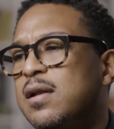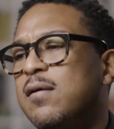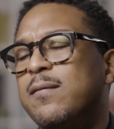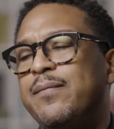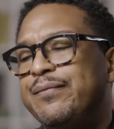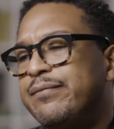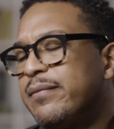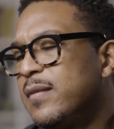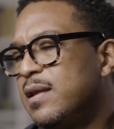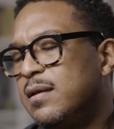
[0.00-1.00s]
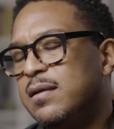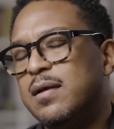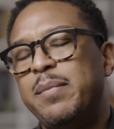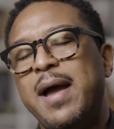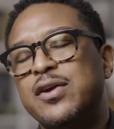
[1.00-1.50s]

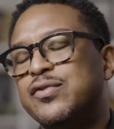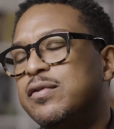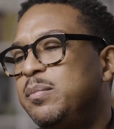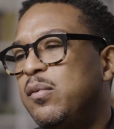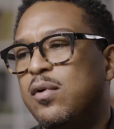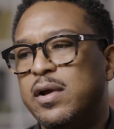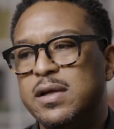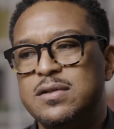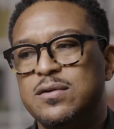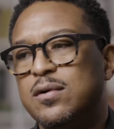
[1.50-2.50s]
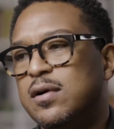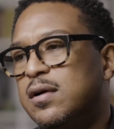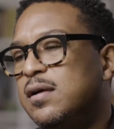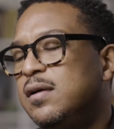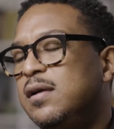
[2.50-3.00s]
the Backstreet Boys,
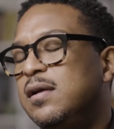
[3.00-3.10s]
or